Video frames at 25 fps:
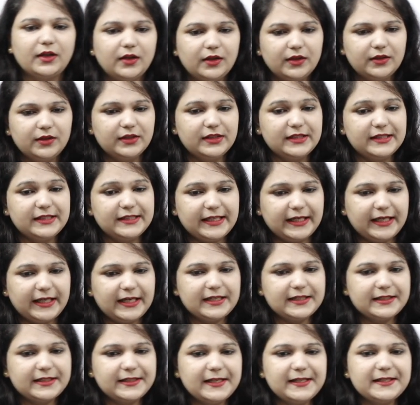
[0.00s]
Then
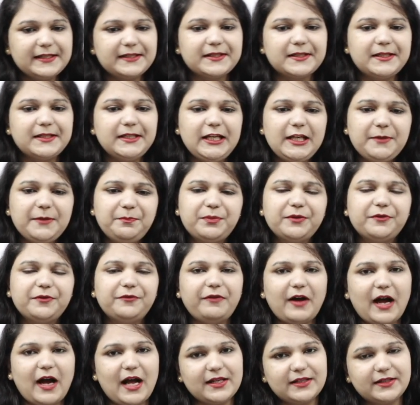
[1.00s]
second says sleep
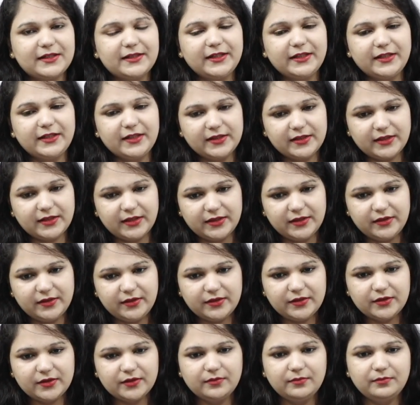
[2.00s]
fast
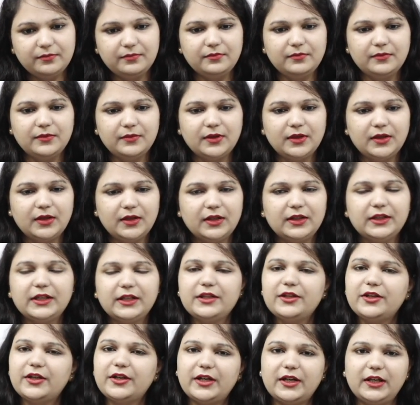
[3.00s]
citizens.
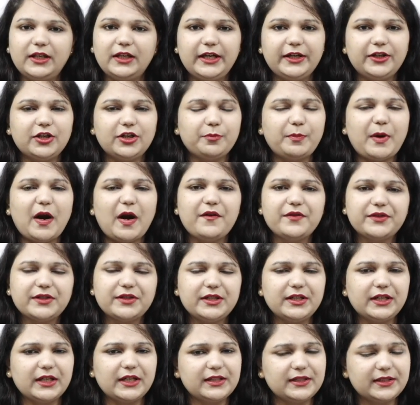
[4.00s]
Then the later part of the
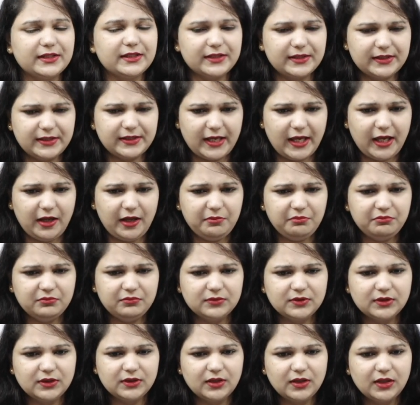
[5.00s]
sentence is same.
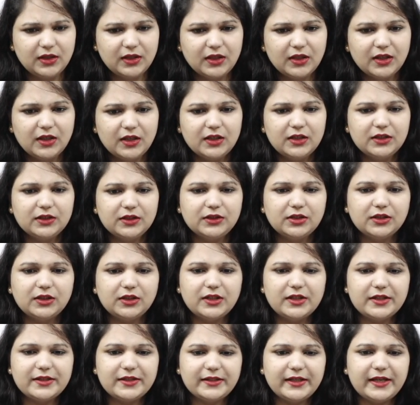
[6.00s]

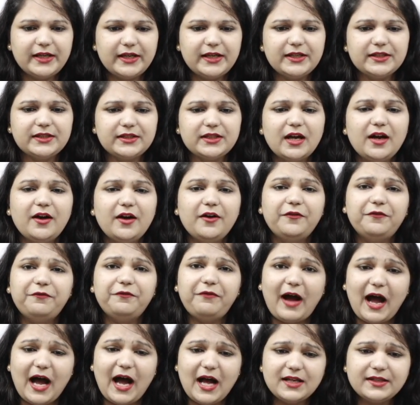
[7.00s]
Third says
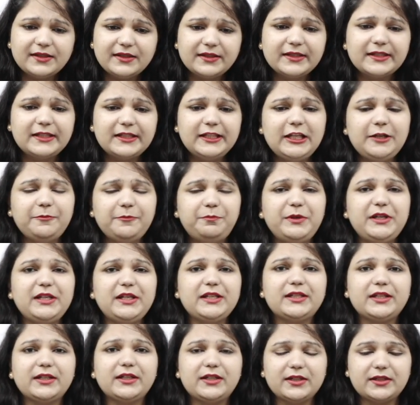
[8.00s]
fast sleepy
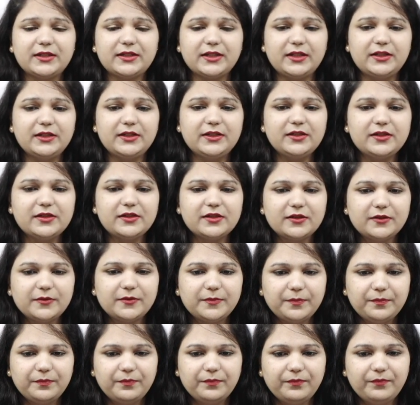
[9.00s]
citizens.
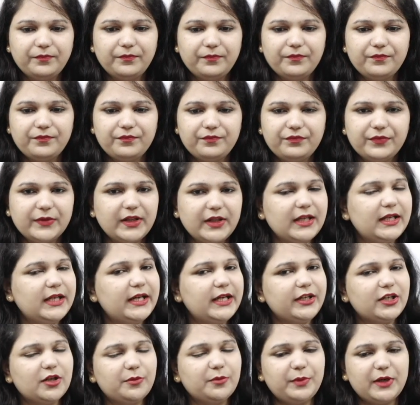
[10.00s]
Then
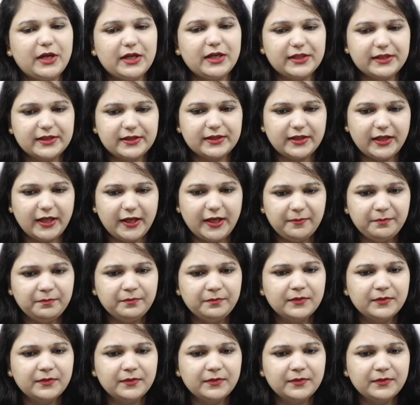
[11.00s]
later part is same.